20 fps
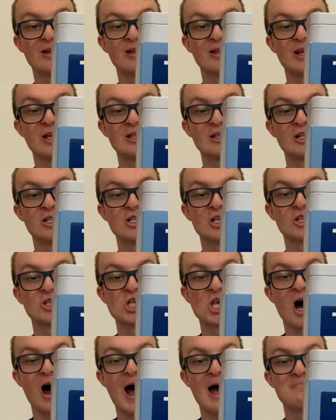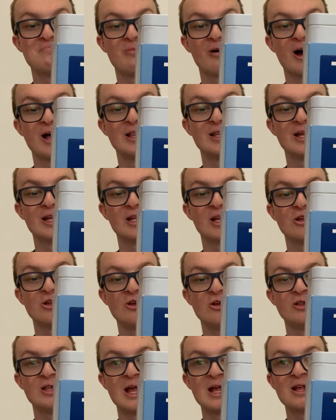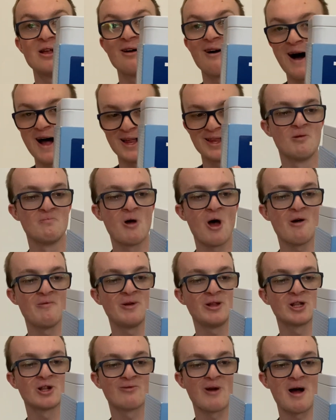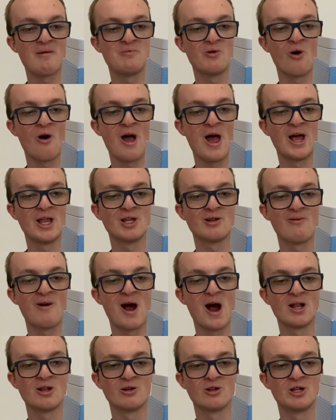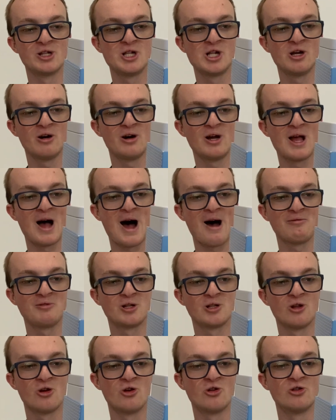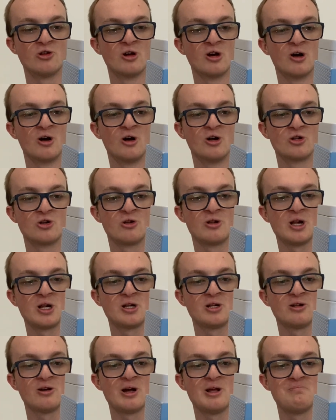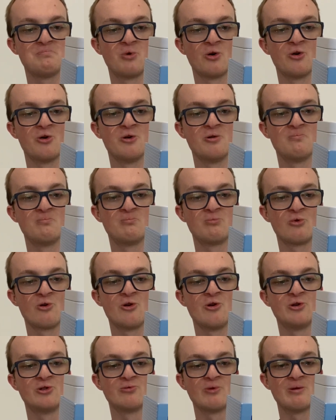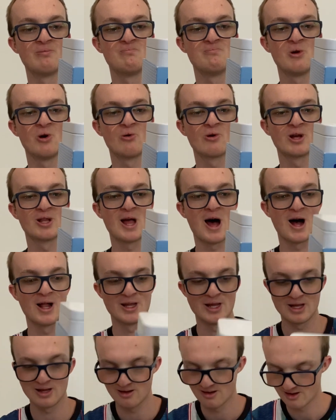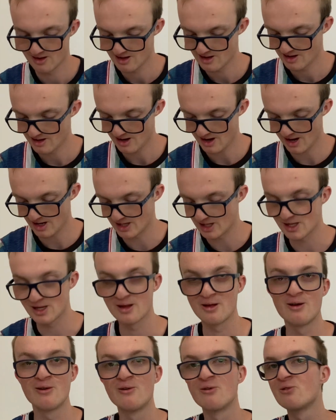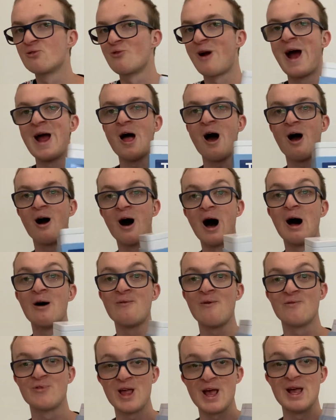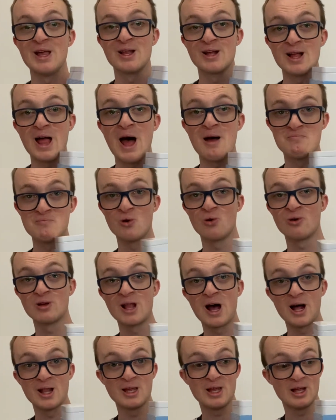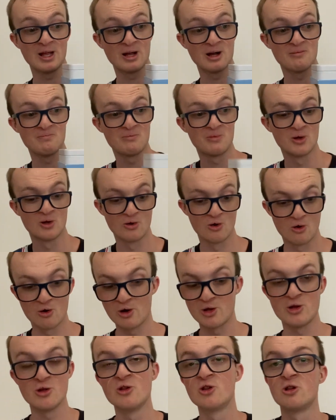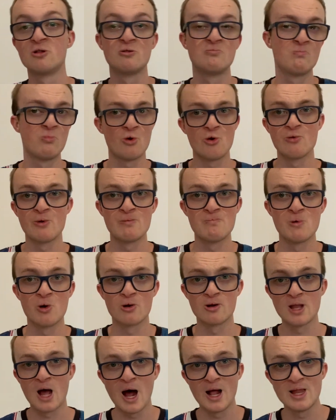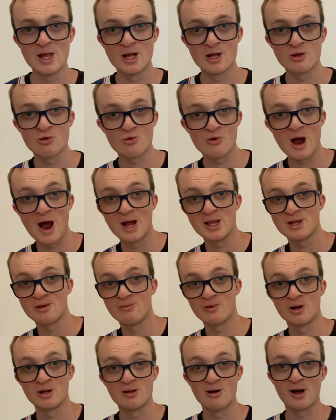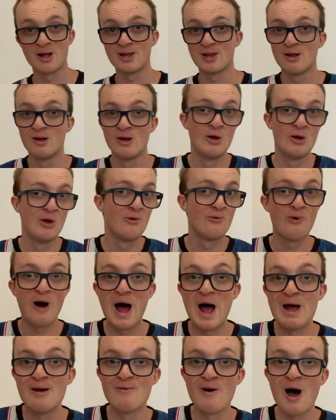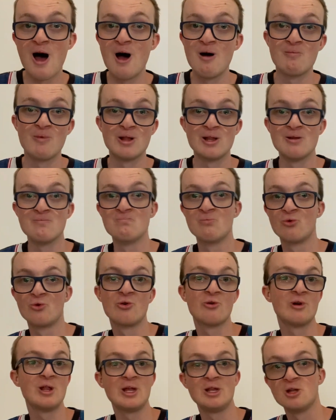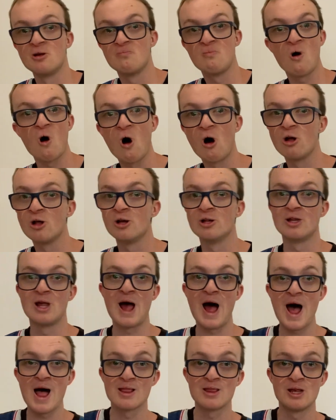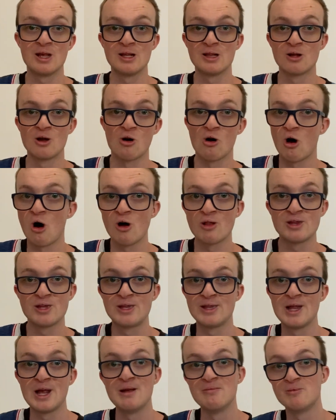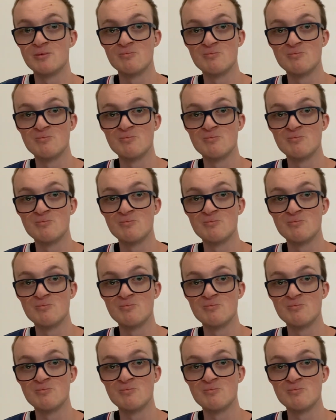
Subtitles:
signature chai blend is a unique classic, perfect to wrap your hands around on a chilly afternoon. Traditionally brewed with milk and honey. It is great. I love teas that have milk and honey in them, or you should brew with milk and honey. It creates a really nice flavour, and when you brew it in your pot and you add in your hot steamed